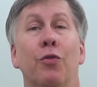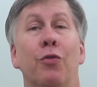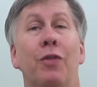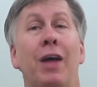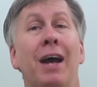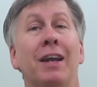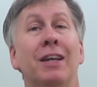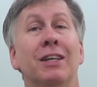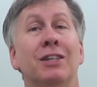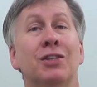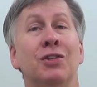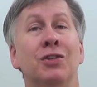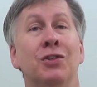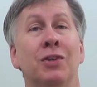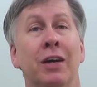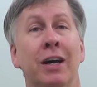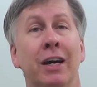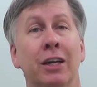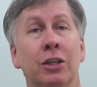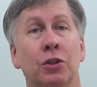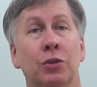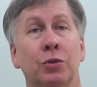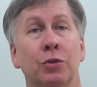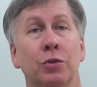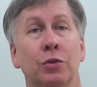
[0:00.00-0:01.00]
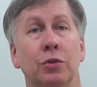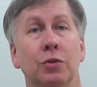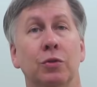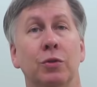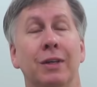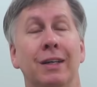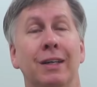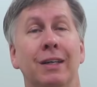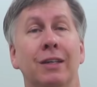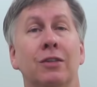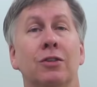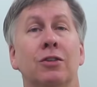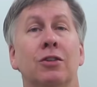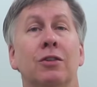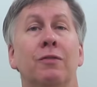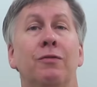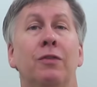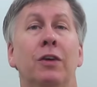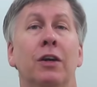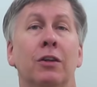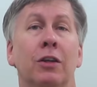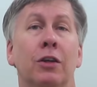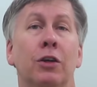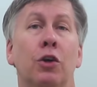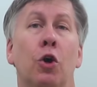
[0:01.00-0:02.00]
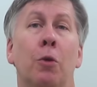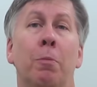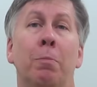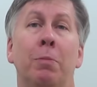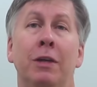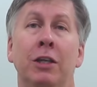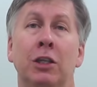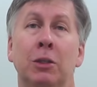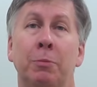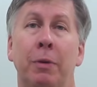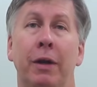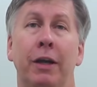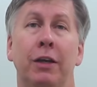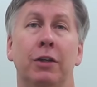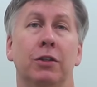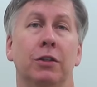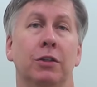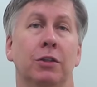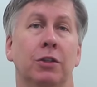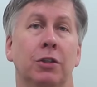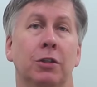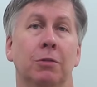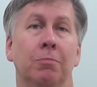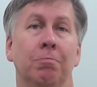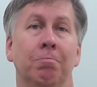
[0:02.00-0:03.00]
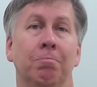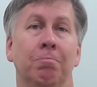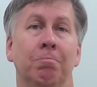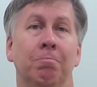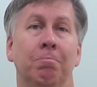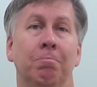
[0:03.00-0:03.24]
That is not true in severely obese patients.